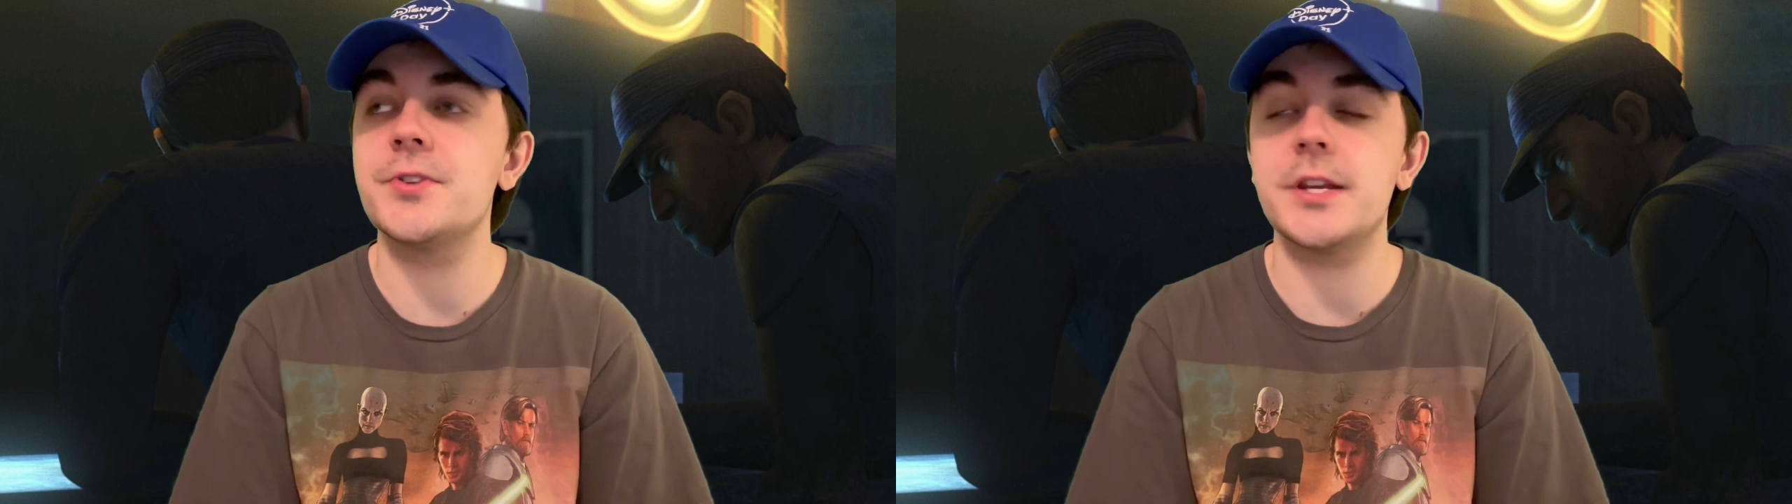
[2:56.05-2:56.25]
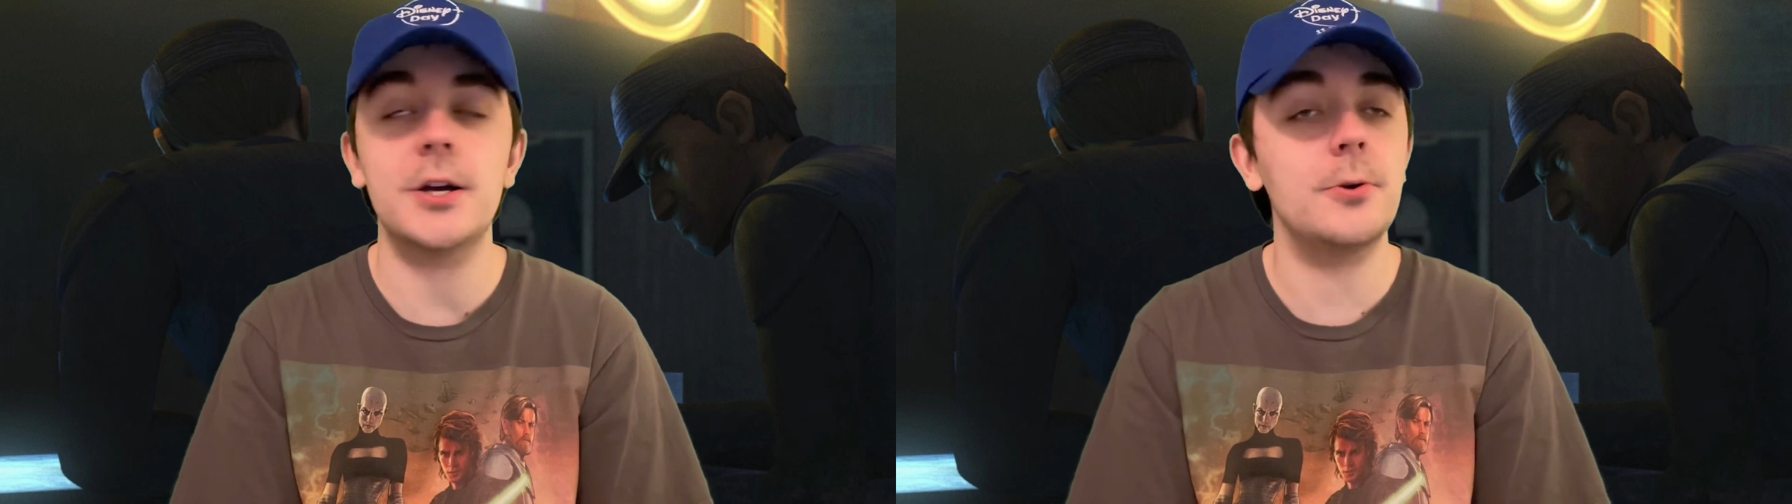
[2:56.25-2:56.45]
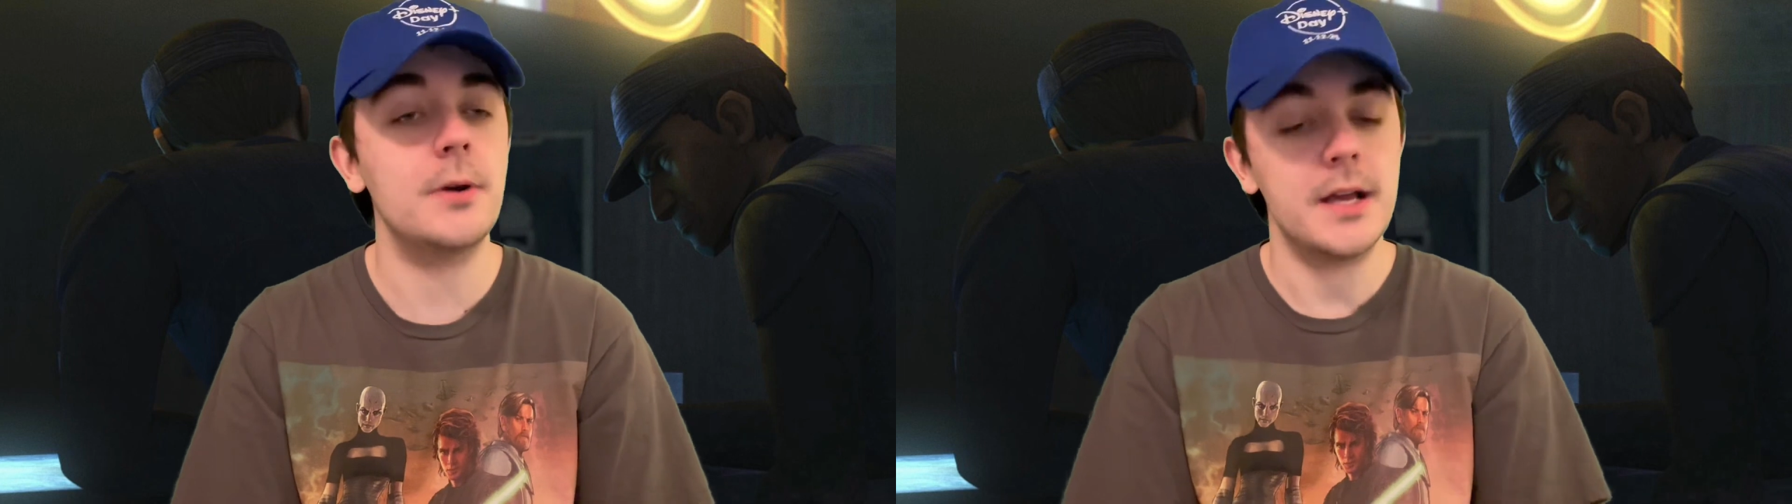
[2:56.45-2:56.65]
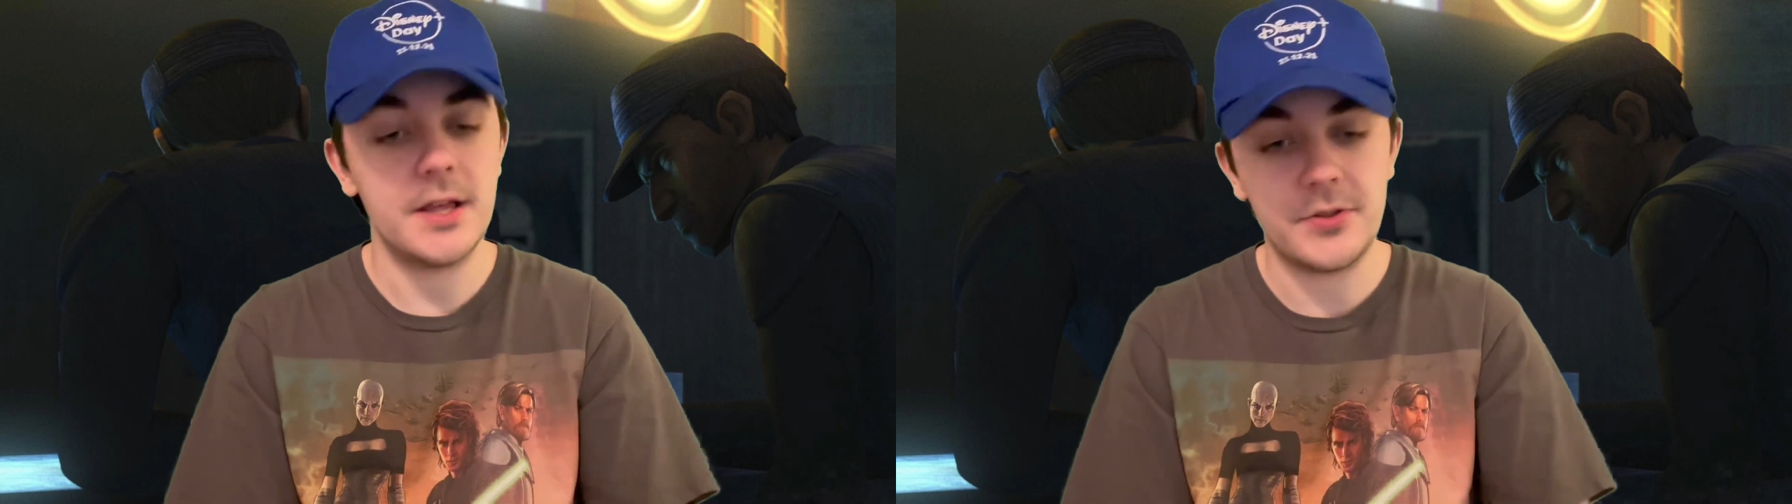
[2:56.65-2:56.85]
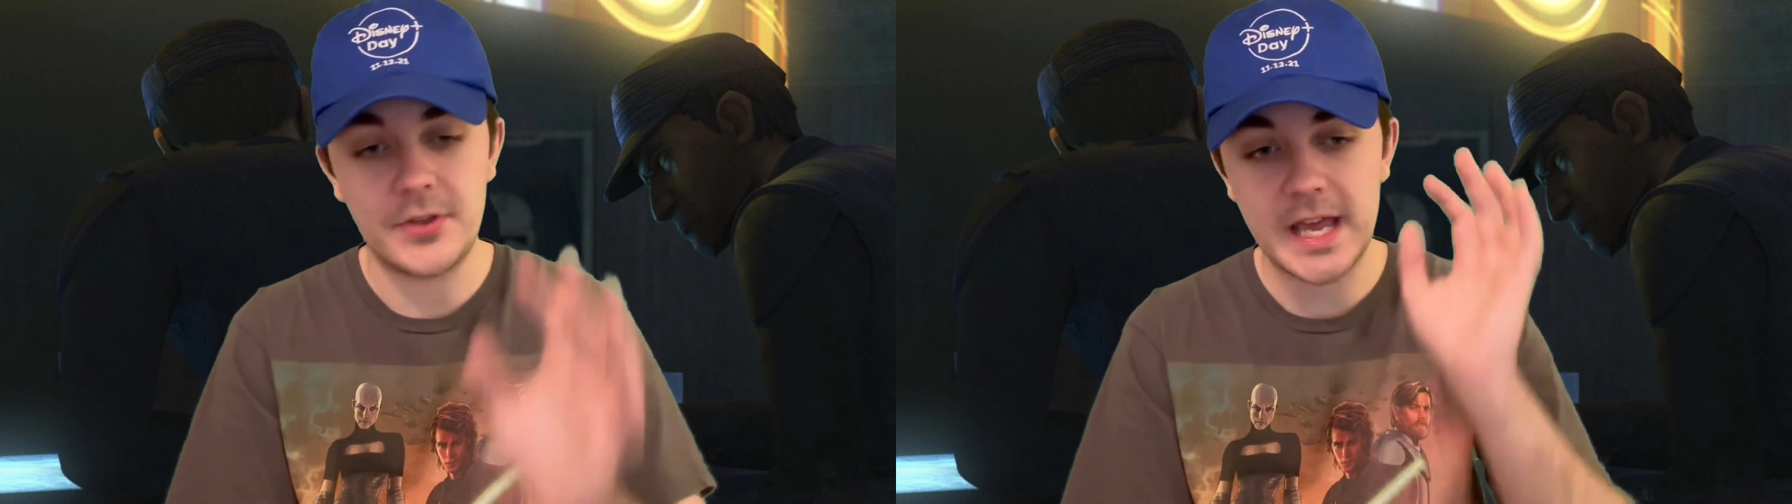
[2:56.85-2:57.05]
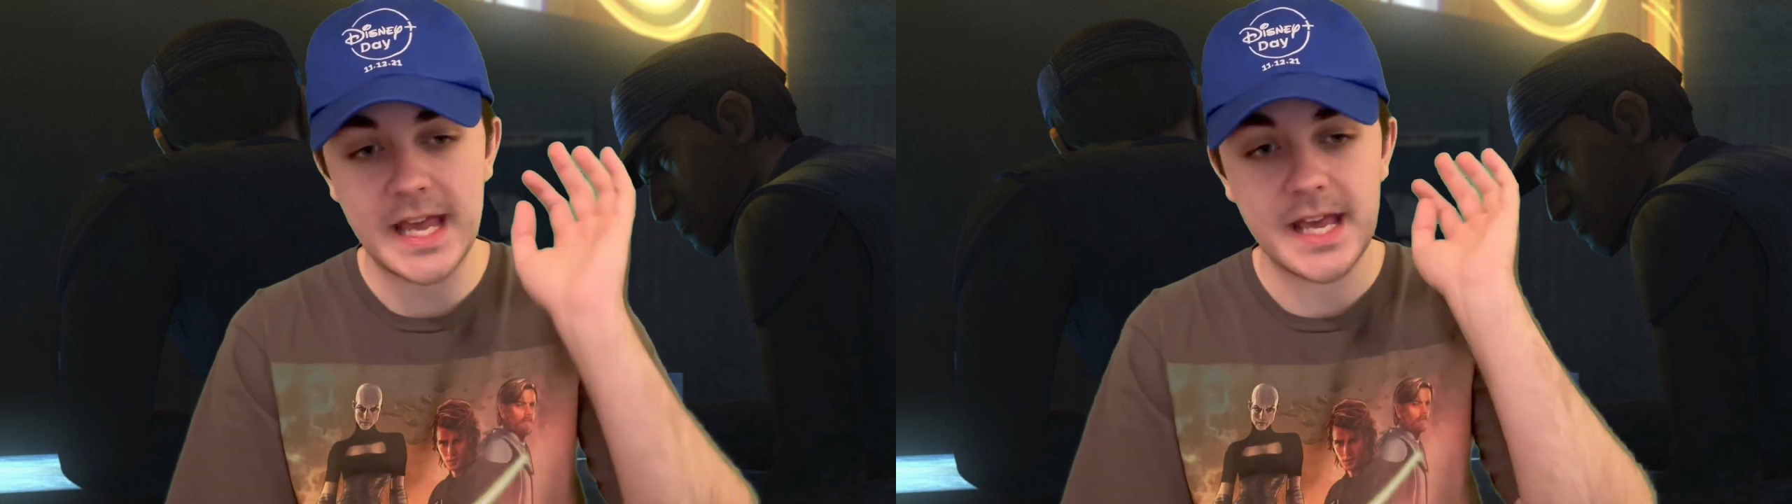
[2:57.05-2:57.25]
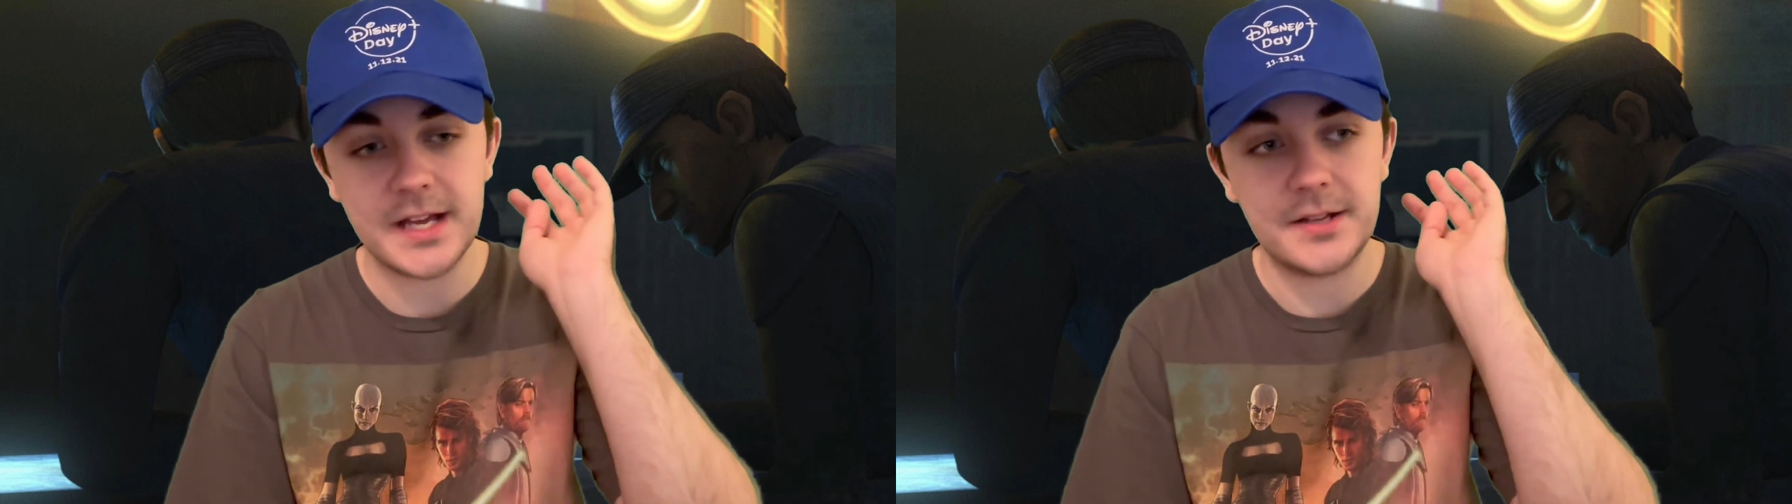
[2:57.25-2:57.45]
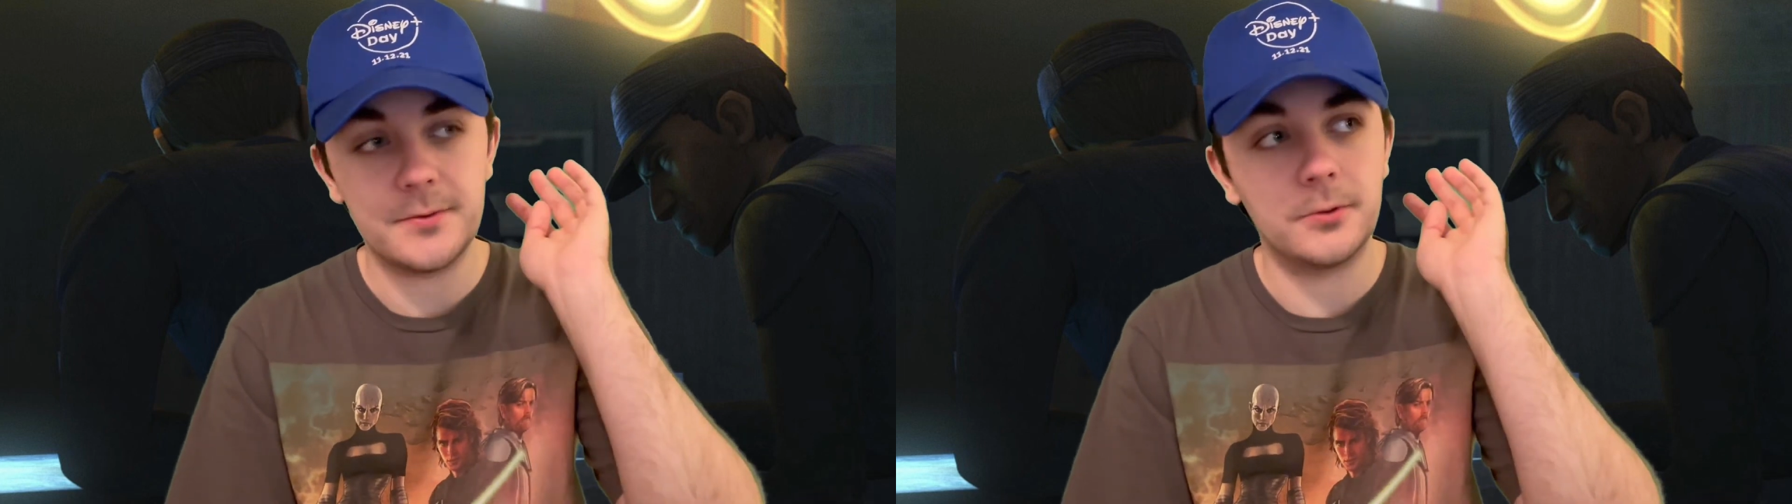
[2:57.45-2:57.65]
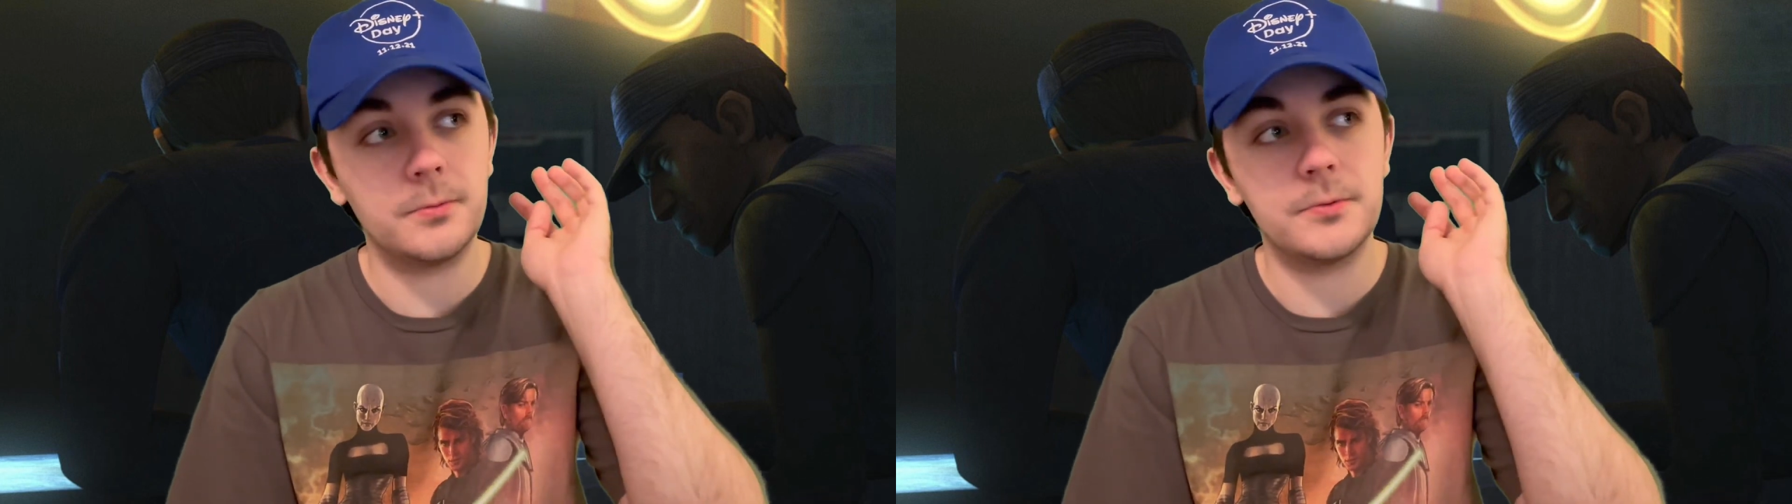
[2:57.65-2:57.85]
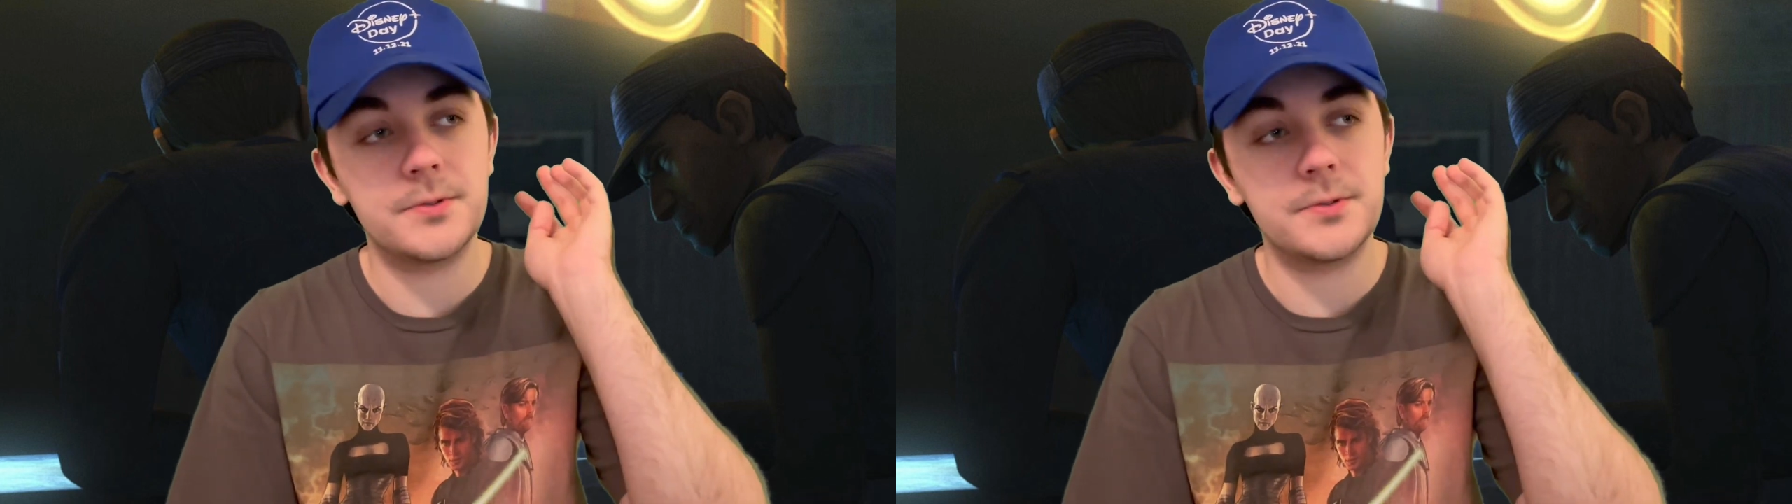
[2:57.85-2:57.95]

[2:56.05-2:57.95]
you know they l-